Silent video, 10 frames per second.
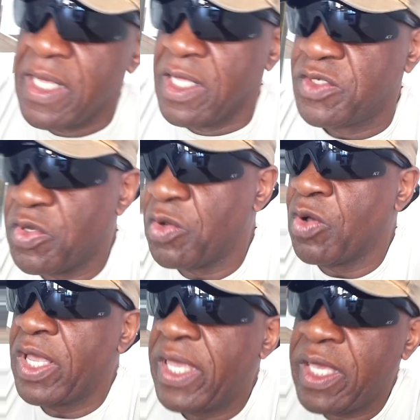So
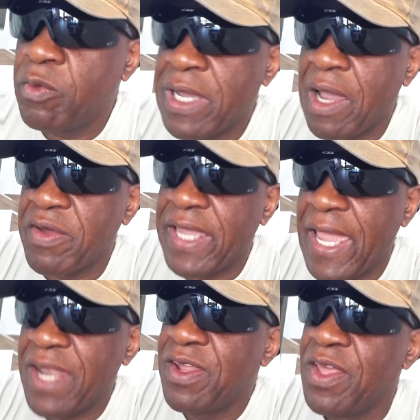here we are
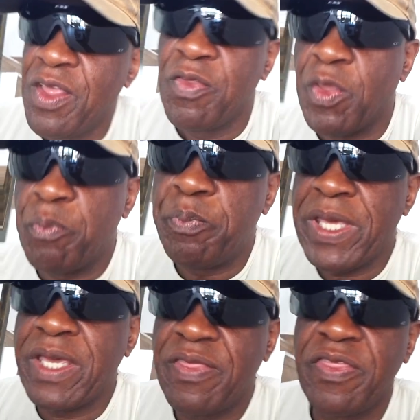again. The
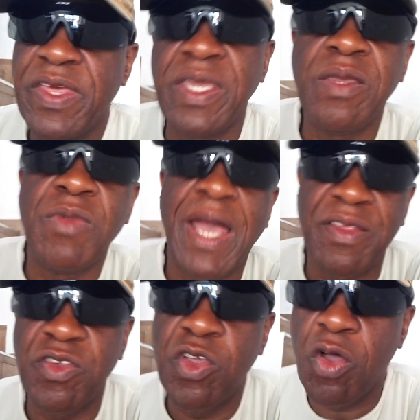big theme
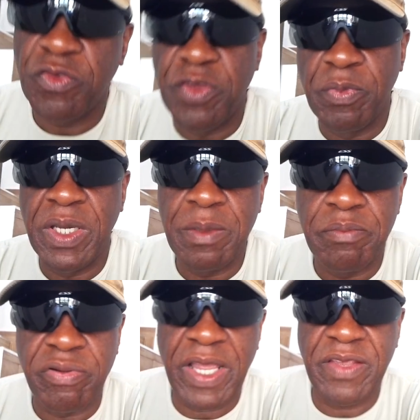has got to be
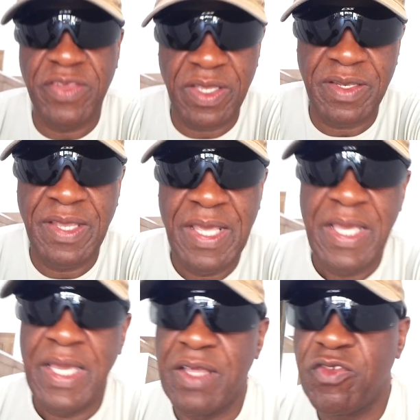Brexit,
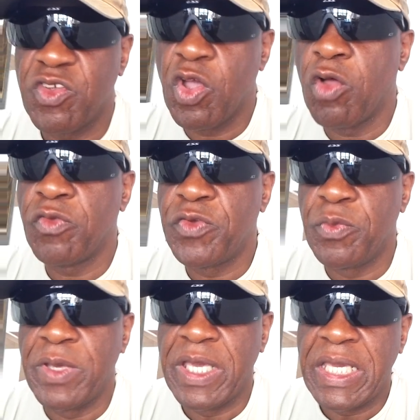it's got to
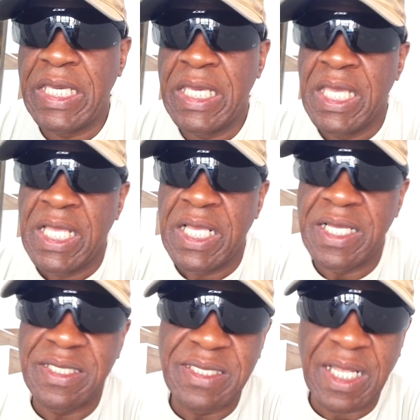be
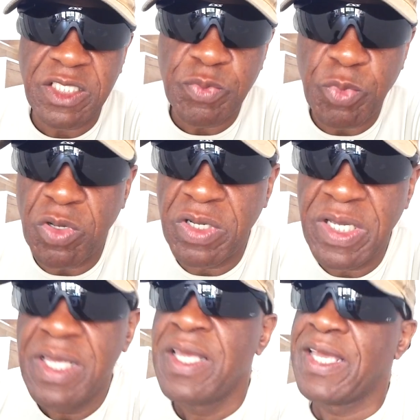Salzburg,
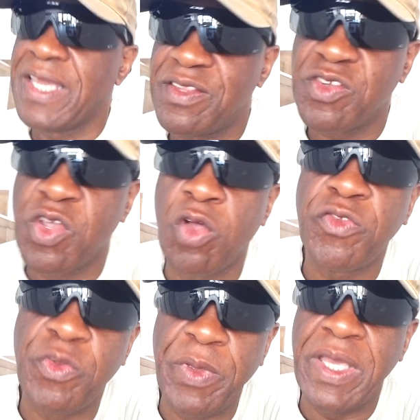it's got
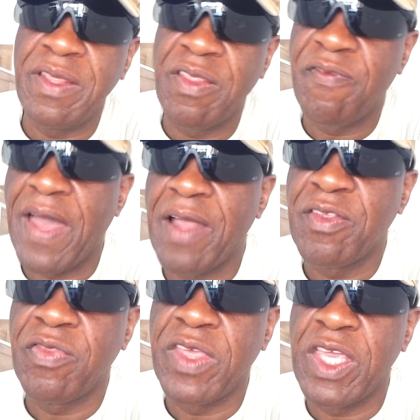to be the fact
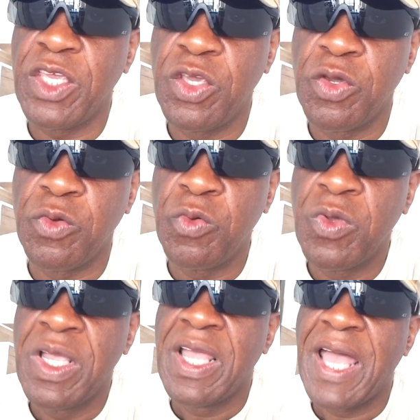that the EU
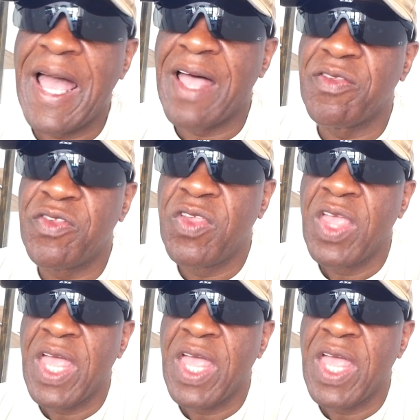has